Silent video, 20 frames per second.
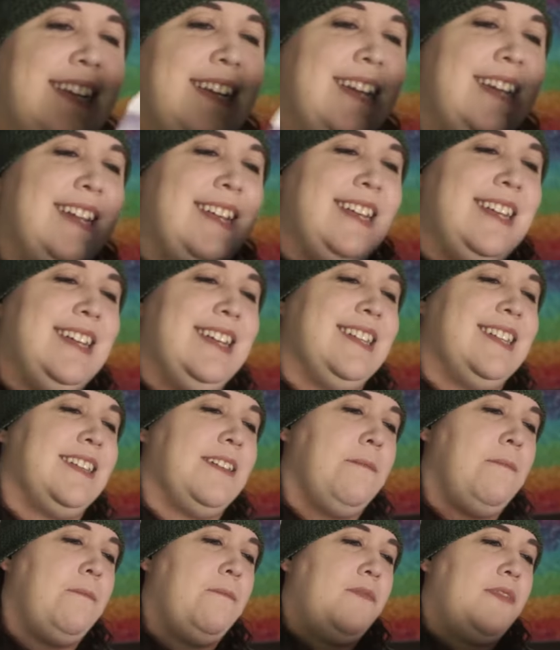in his
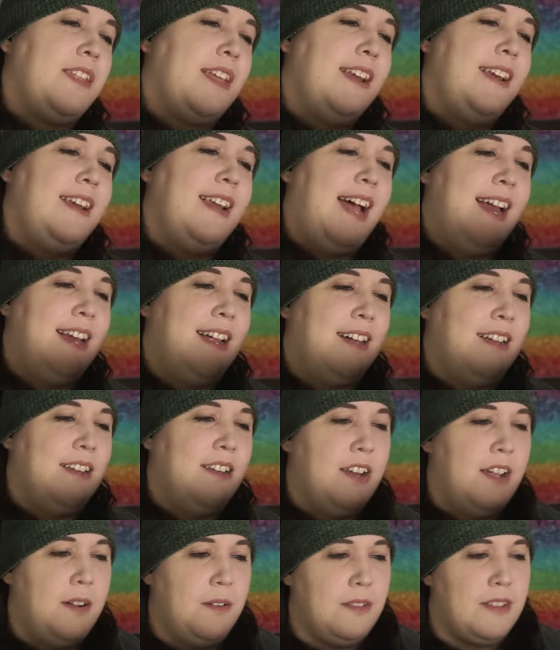night hunt
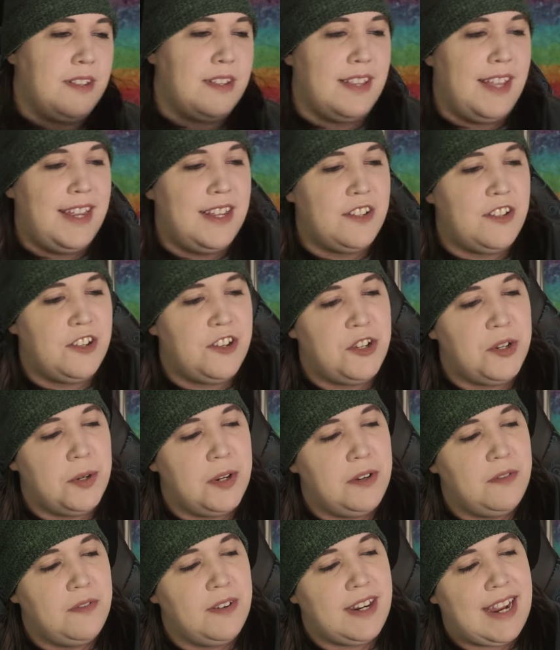notes, Lan
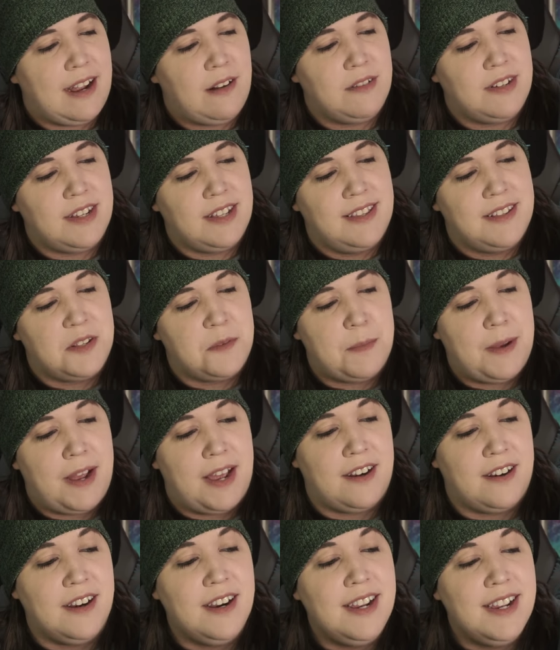Sizhui recounted this
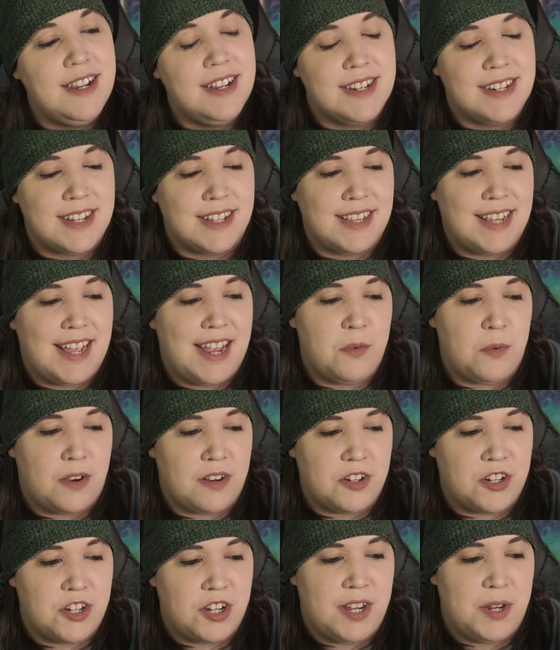matter to Lan
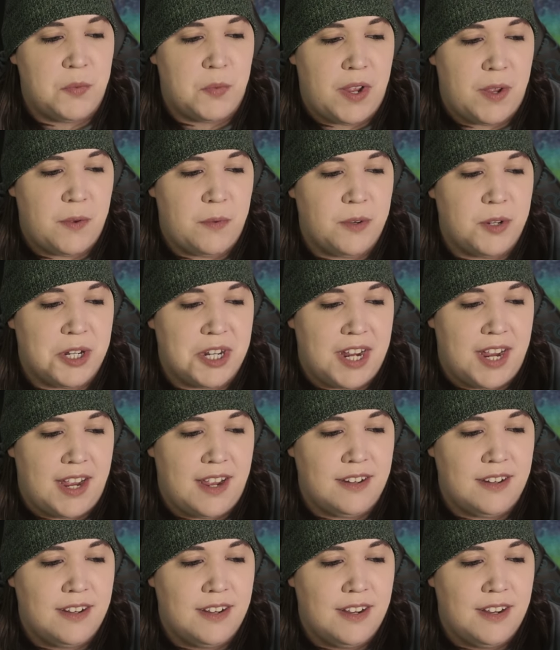Wangji and Wei
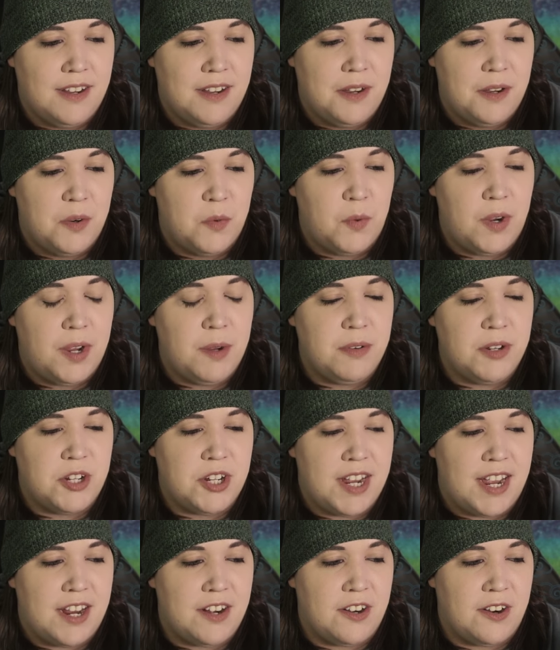Wuxian. Wei
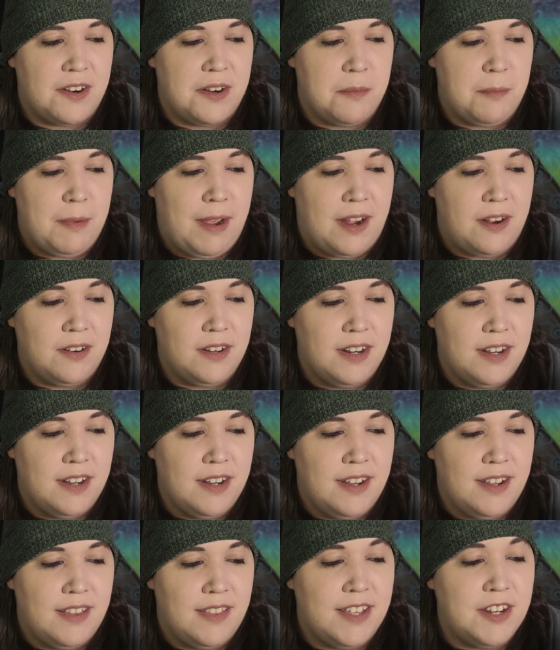Wuxian heard him out,
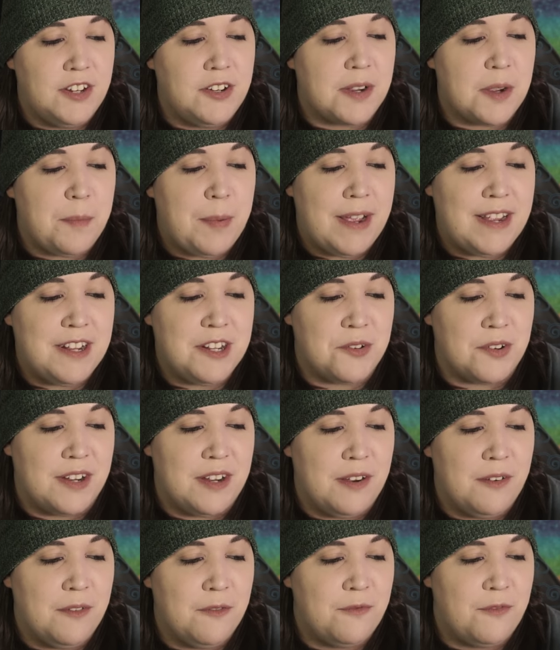then took a
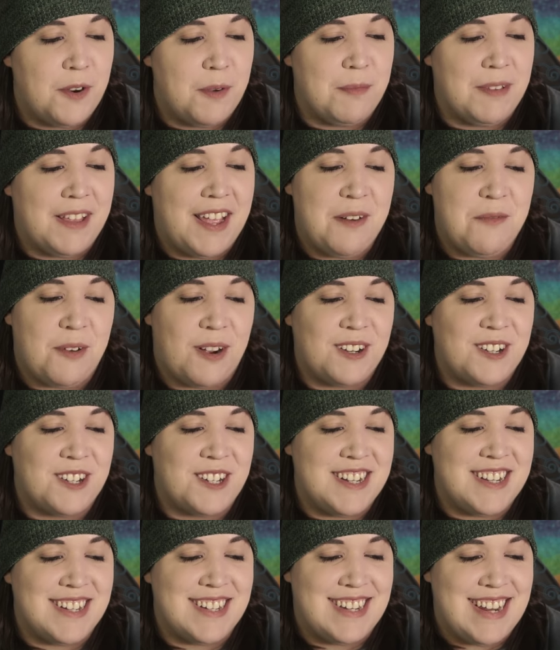pastry from Lan
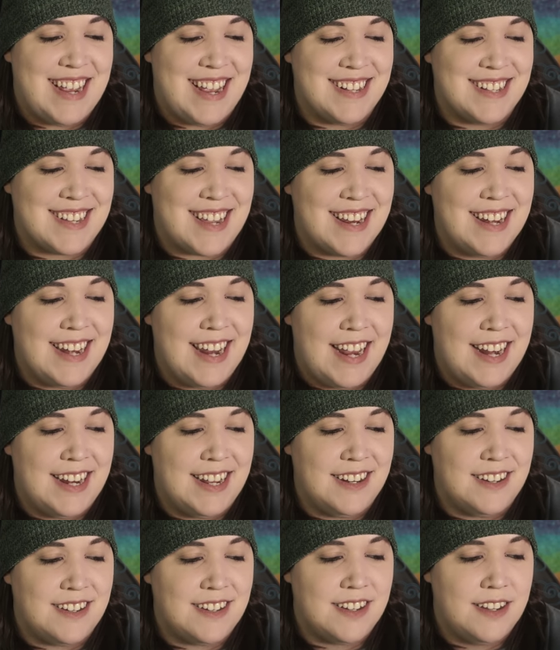Wangji's desk and ate
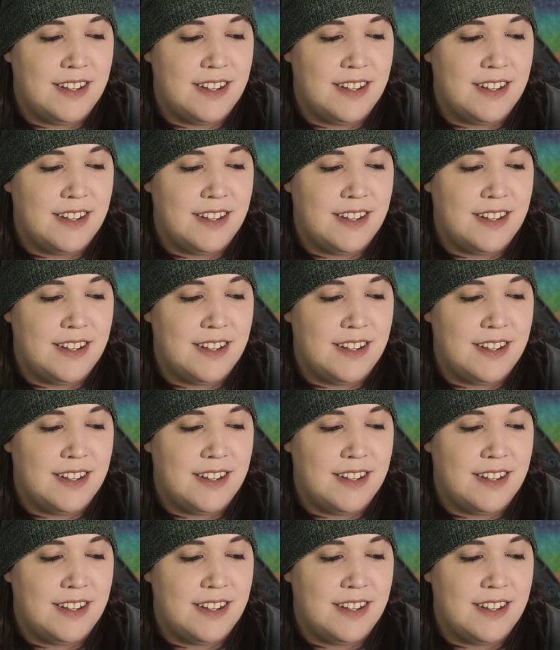it.